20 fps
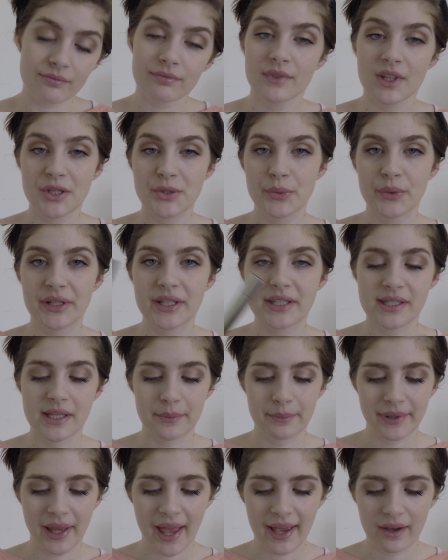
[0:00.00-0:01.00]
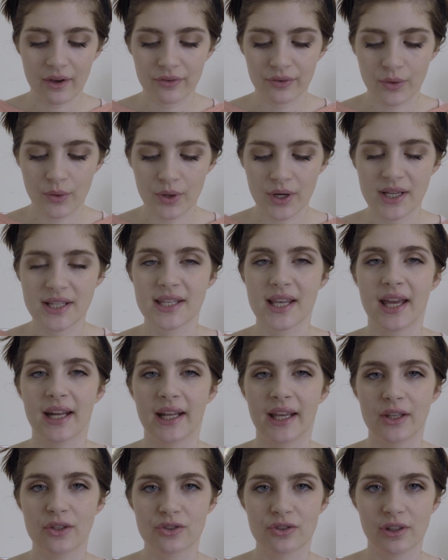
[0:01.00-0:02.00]
This one is in black, of course, and
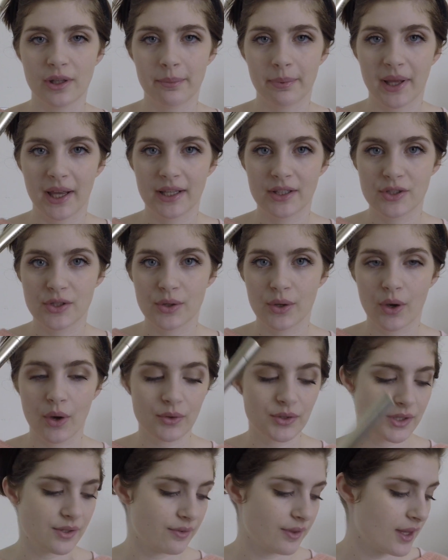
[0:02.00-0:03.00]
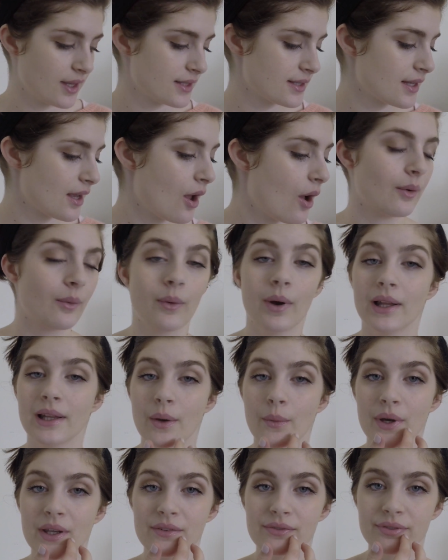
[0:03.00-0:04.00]
I usually apply 2 coats of this. While
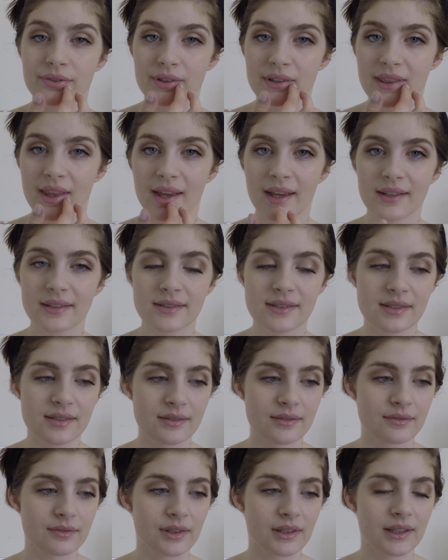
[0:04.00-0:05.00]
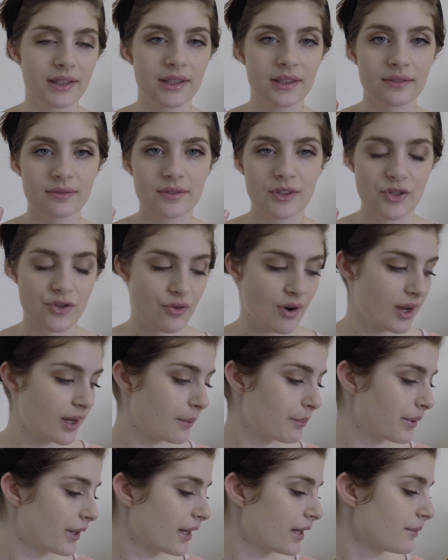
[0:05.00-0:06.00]
I wait for that to really dry
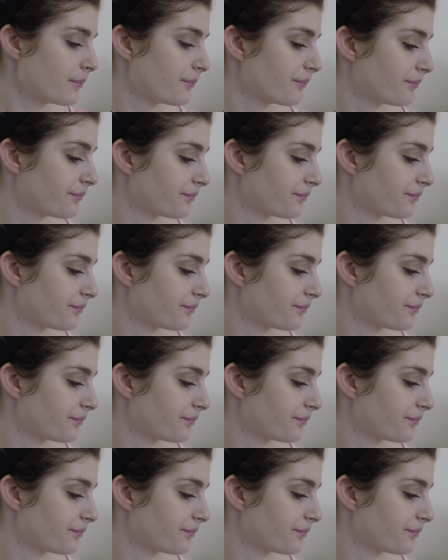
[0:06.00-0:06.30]
a bit,